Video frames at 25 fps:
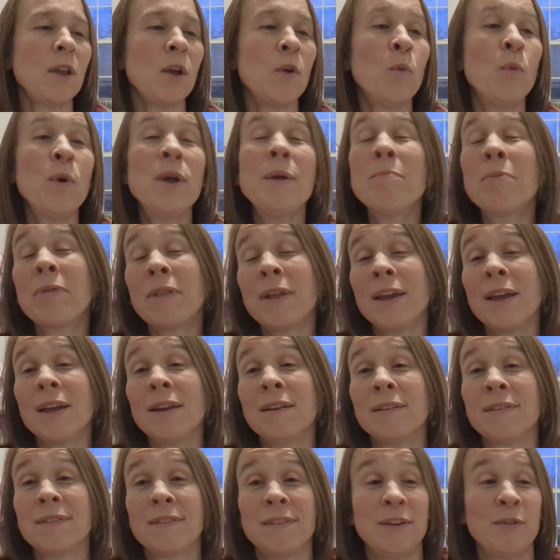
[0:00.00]
We
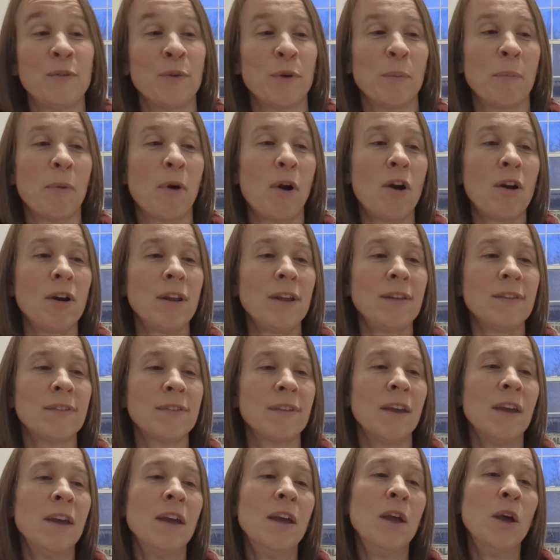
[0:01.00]
planned secret parties
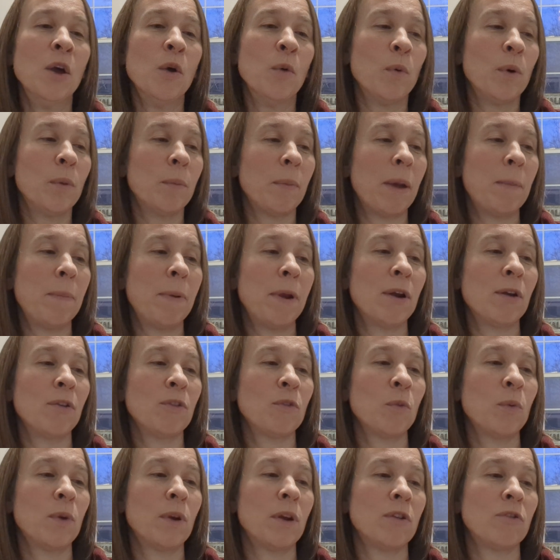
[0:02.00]
when my
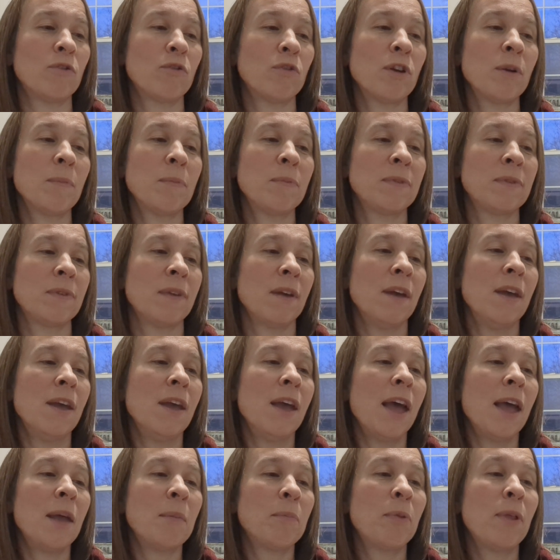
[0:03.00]
parents went on trips
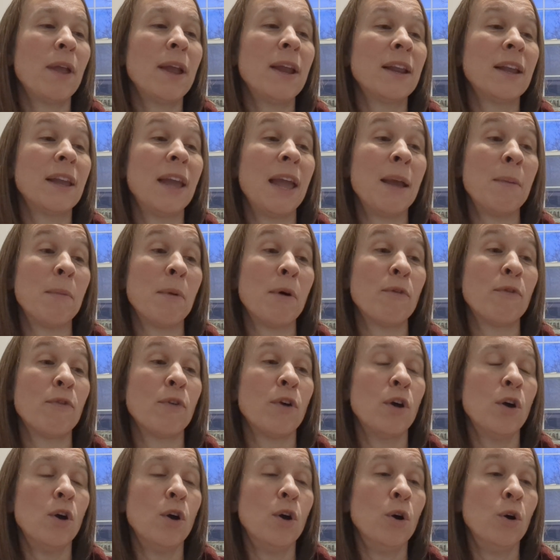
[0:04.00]
and played a game of
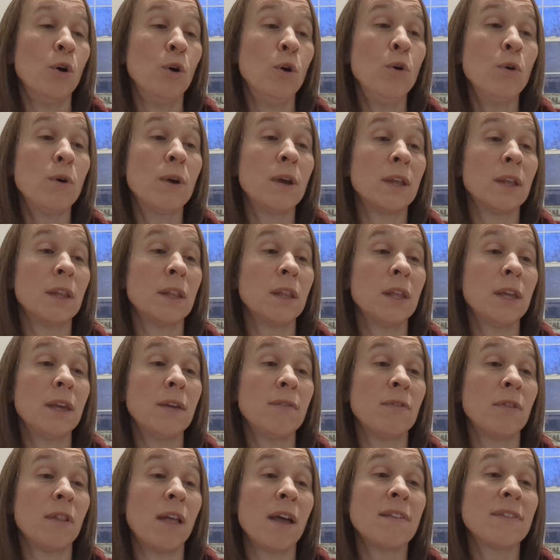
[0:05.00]
who can
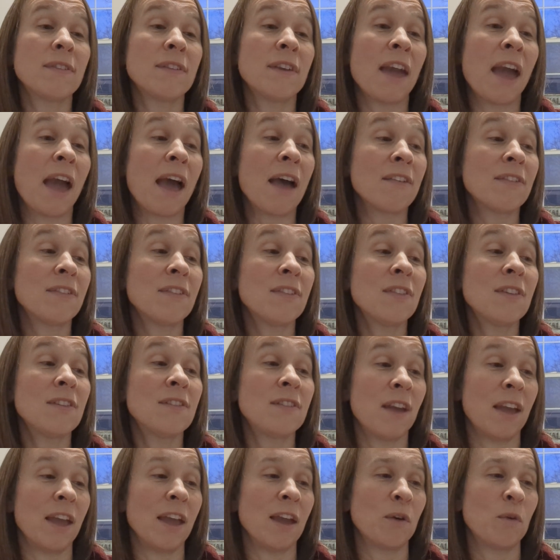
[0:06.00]
leave less gas in the
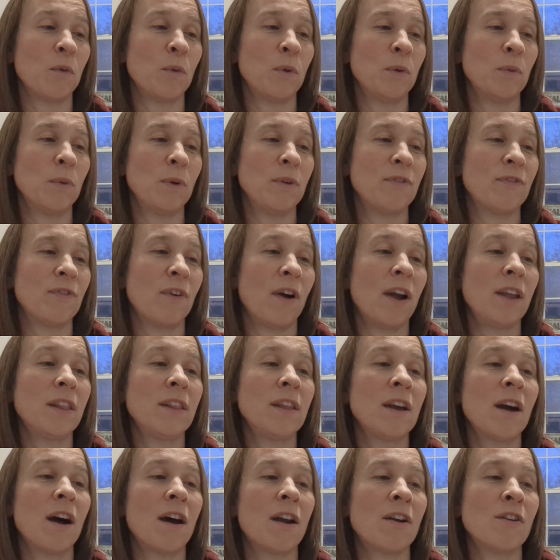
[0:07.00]
tank when we
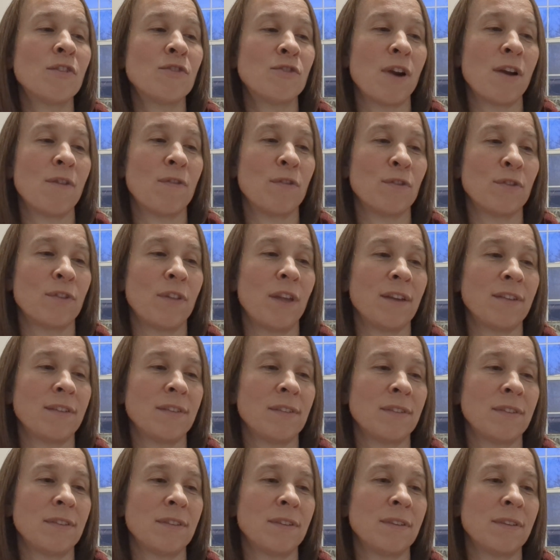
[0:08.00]
finally got our driver's
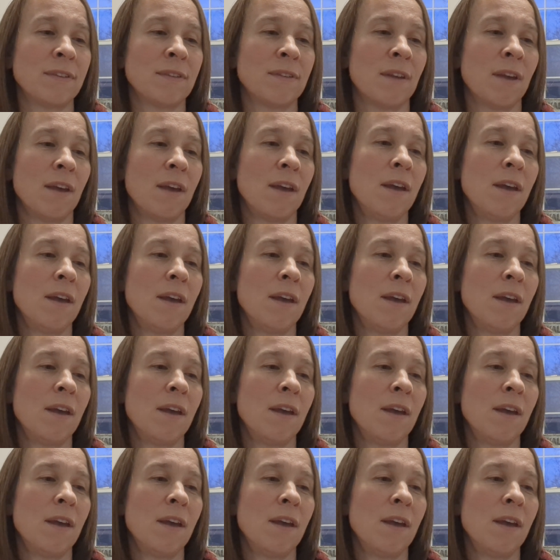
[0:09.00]
licenses.